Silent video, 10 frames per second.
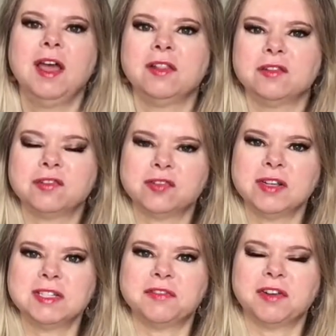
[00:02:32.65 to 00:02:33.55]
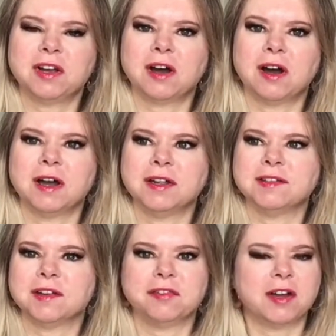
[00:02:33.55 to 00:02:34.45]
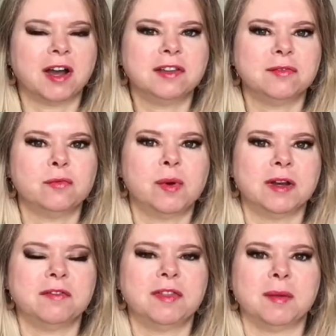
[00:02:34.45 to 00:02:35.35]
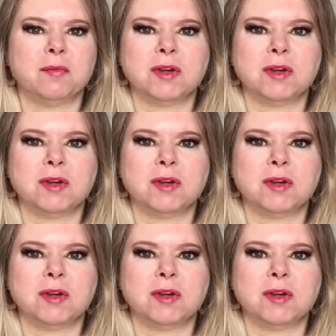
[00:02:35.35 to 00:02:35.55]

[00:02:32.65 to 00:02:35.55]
There's three different kinds. I forgot one of them,